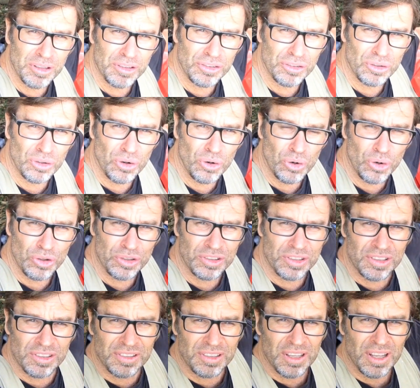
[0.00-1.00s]
of
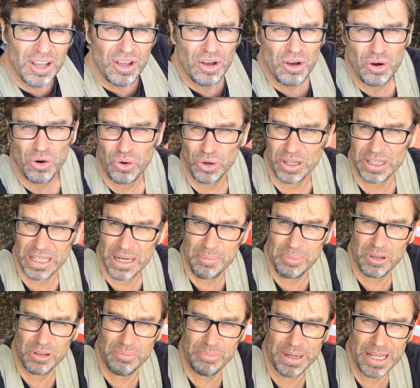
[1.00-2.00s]
sawhorses or a
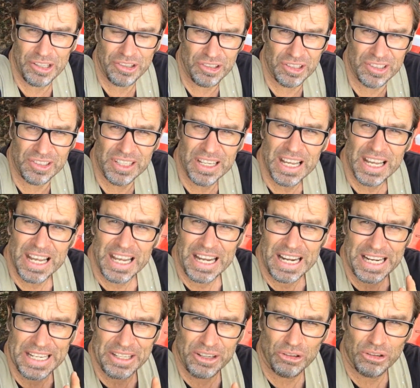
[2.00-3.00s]
couple of benches,
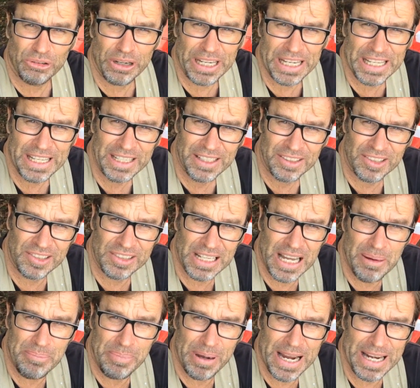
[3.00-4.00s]
and you're ready to
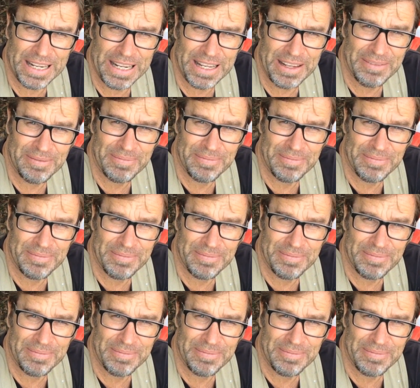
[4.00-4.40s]
start painting.